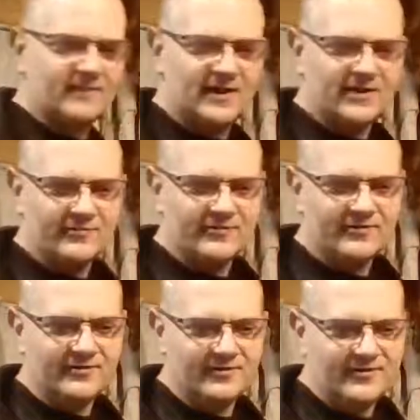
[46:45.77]
yeah,
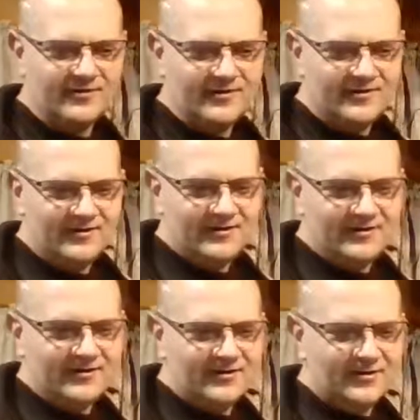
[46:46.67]
we're
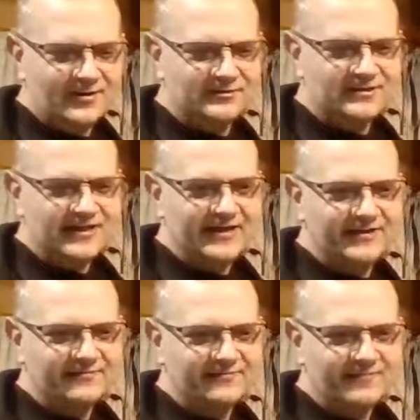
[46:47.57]
closing
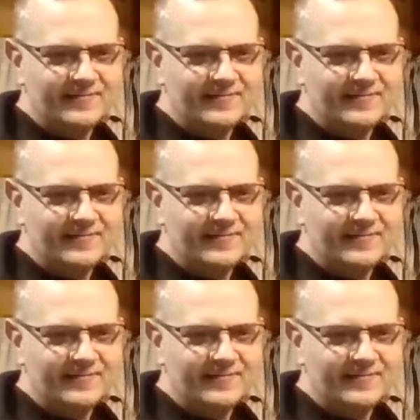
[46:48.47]
in.